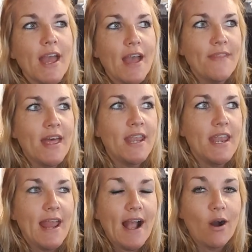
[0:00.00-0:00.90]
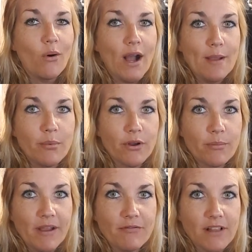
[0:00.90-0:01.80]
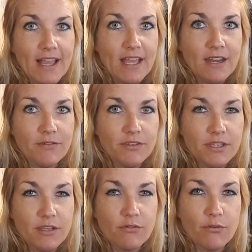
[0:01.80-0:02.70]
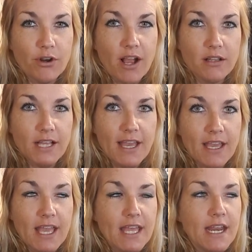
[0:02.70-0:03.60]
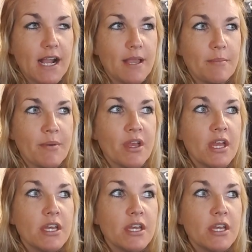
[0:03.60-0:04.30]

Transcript: And then now I book my flight and everything for LA, and I am